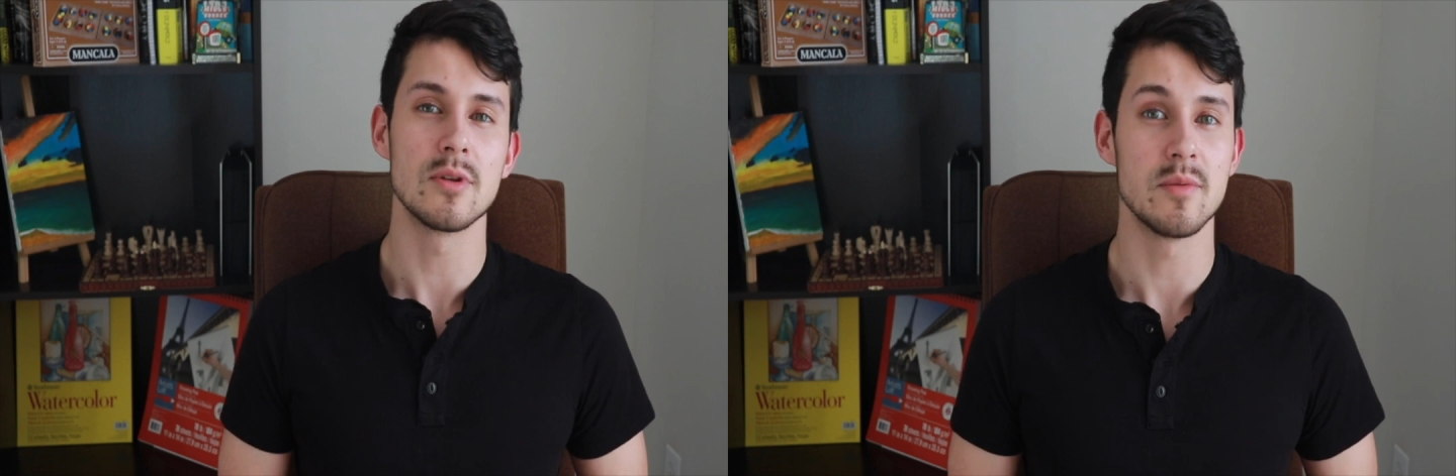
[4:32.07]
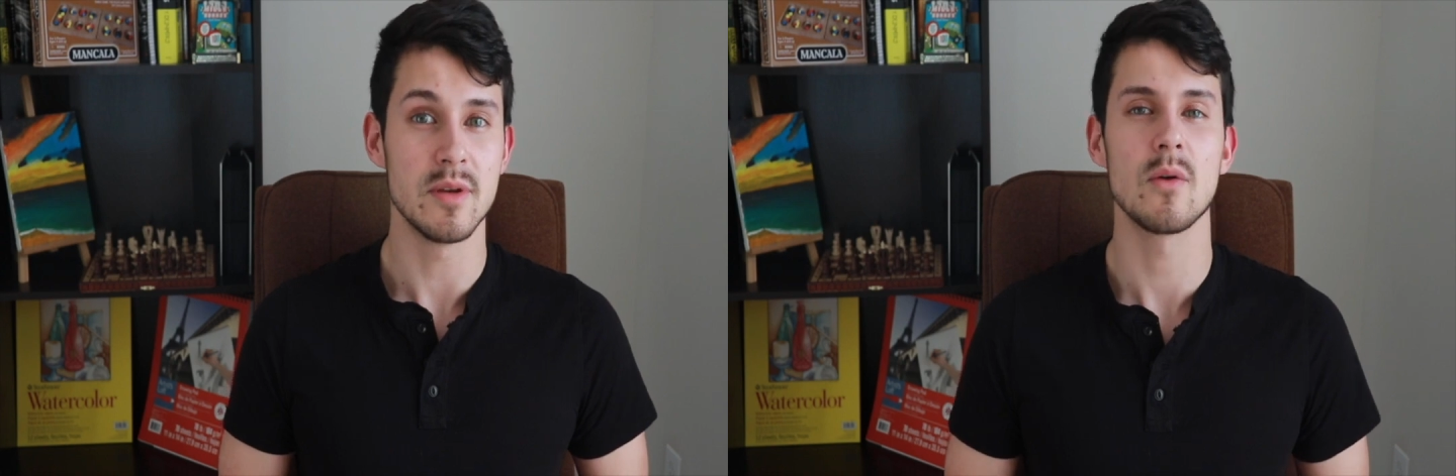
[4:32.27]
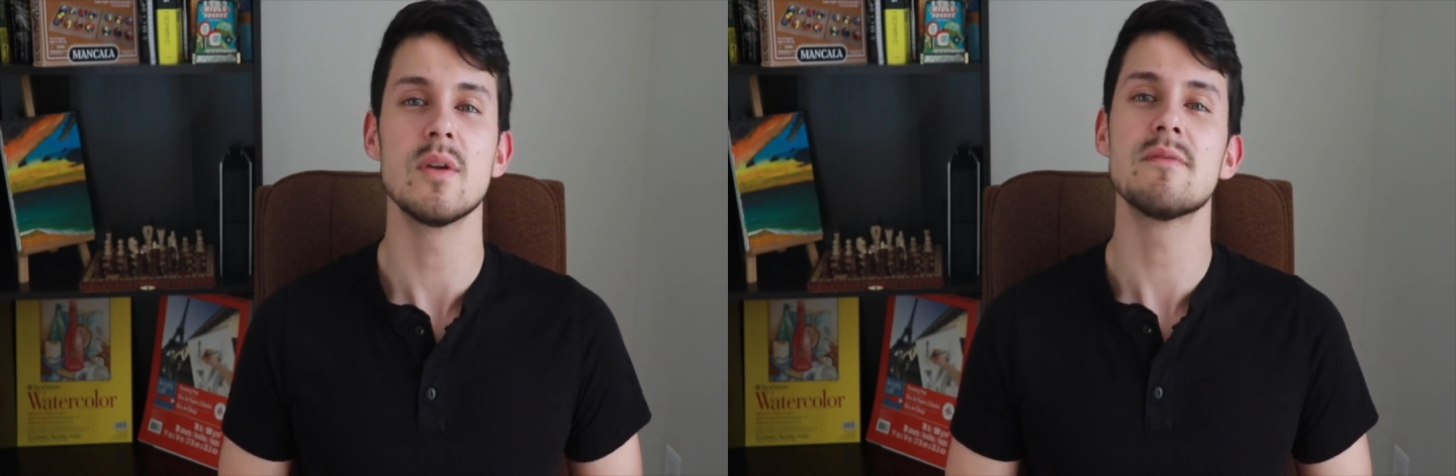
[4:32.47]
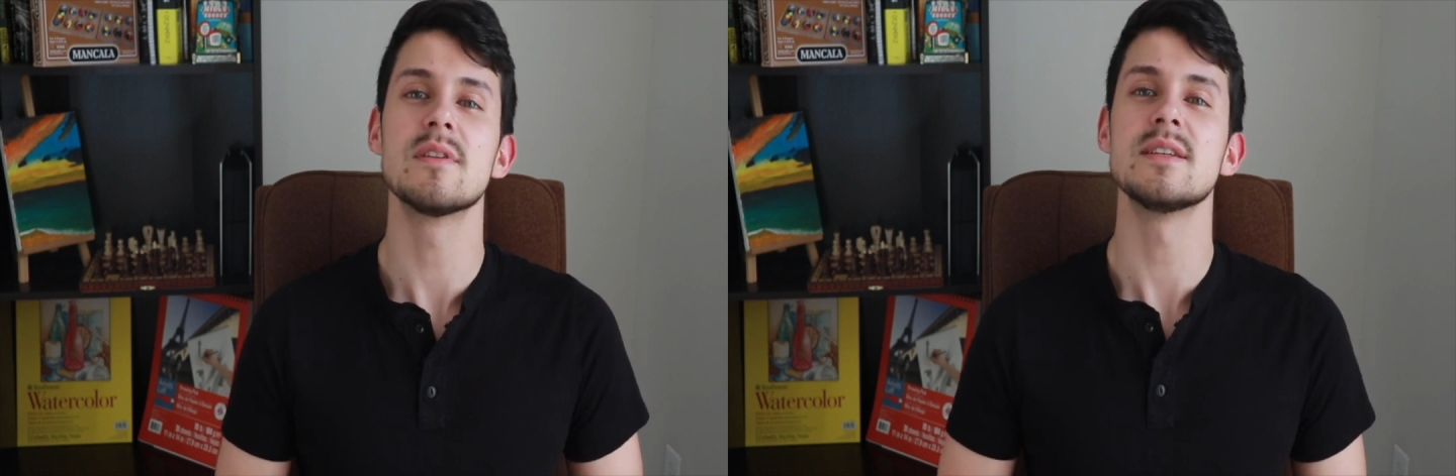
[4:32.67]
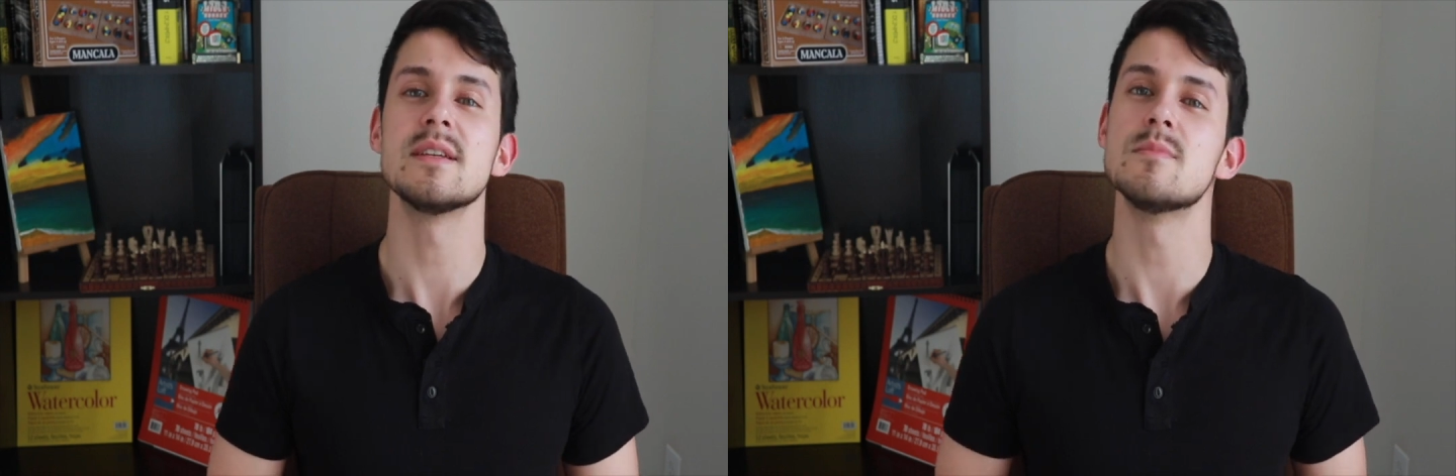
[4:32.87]
to be one of the
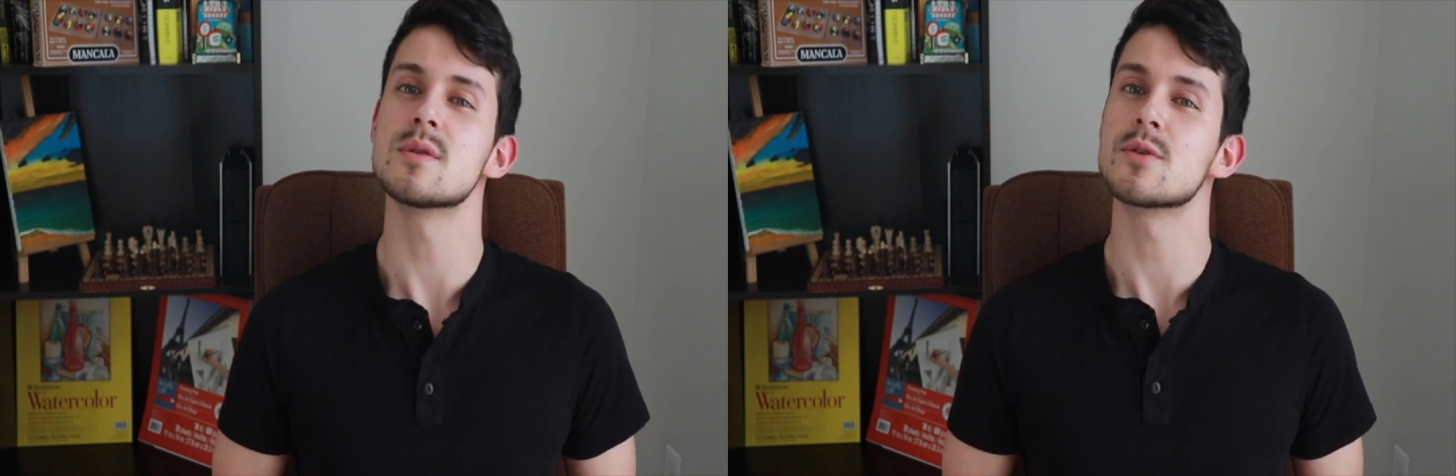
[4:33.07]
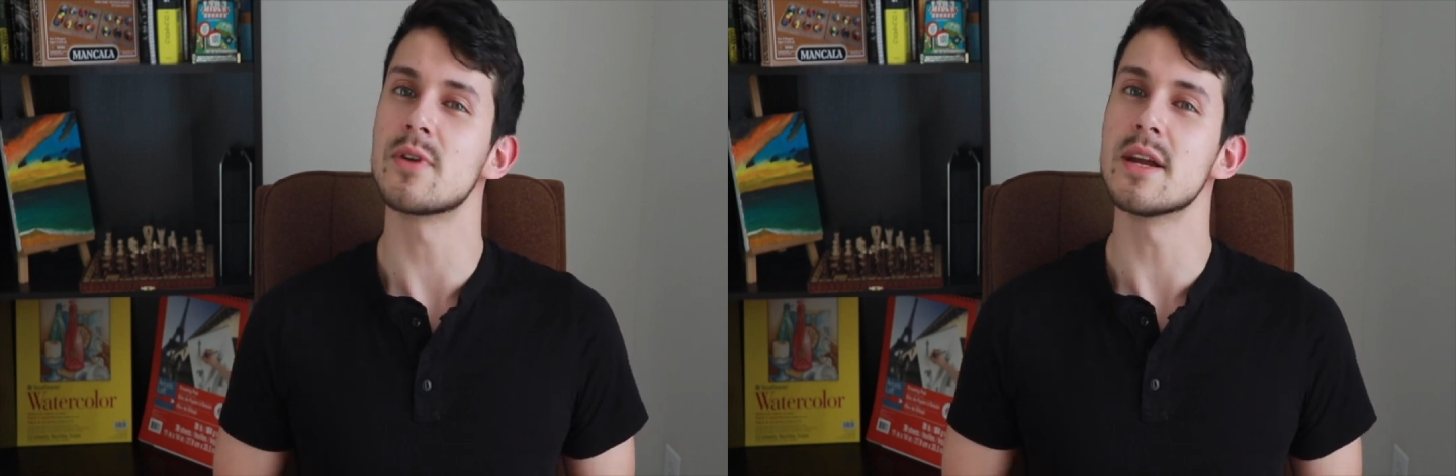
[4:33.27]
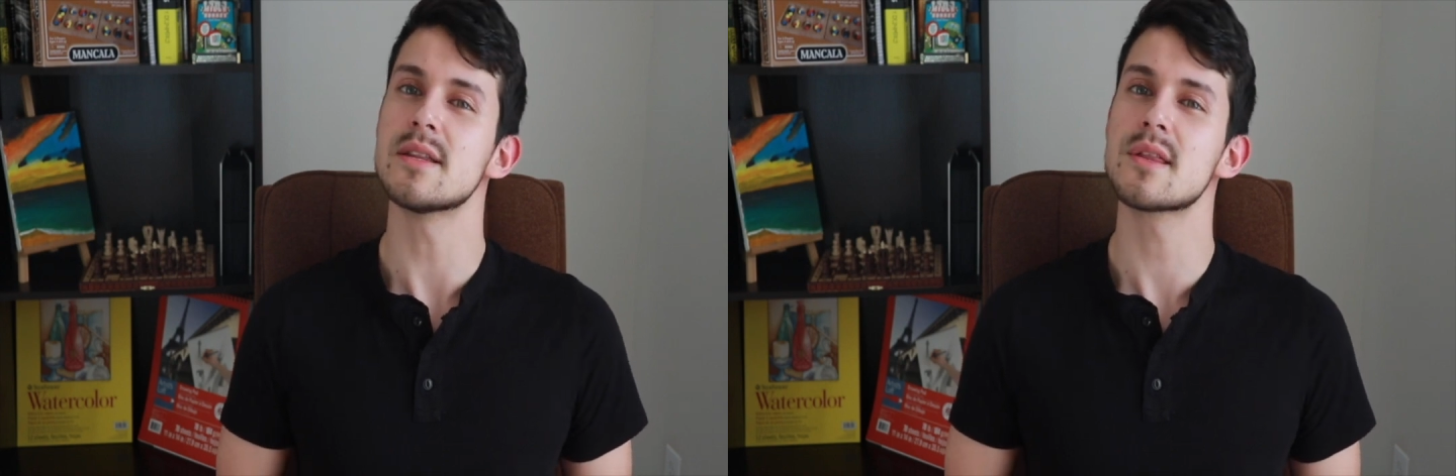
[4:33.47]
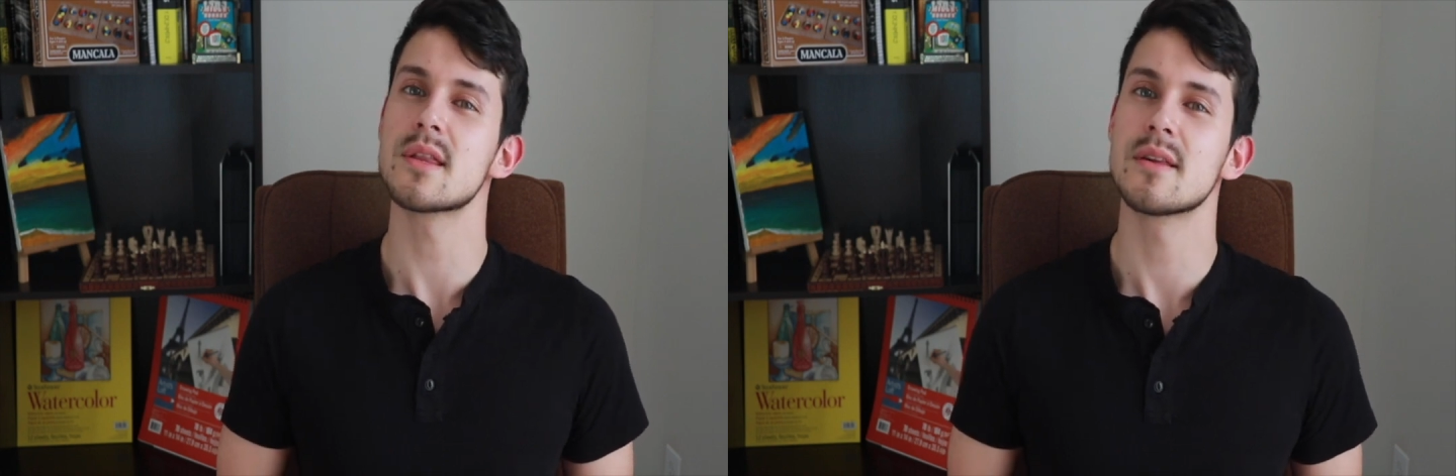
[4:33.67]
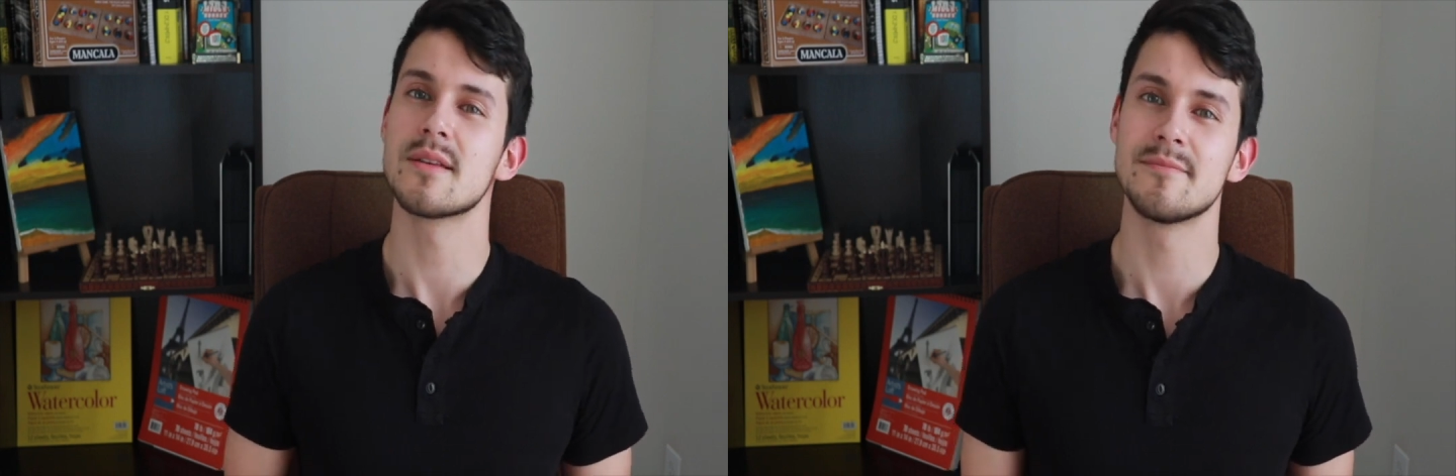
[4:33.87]
team's greats.